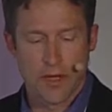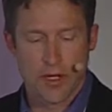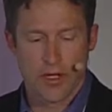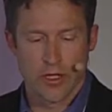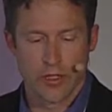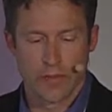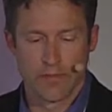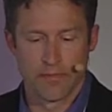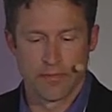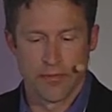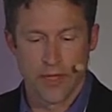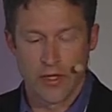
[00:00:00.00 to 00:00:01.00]

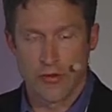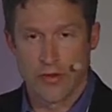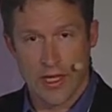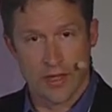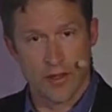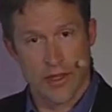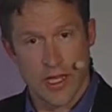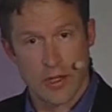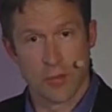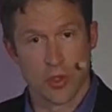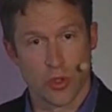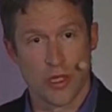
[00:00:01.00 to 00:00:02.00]
that
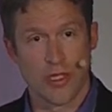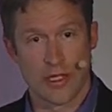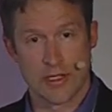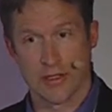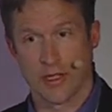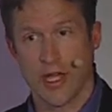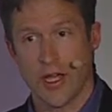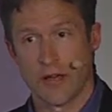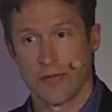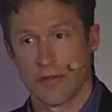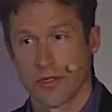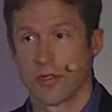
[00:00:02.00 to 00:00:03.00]
employee that has
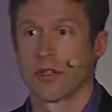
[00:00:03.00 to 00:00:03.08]
left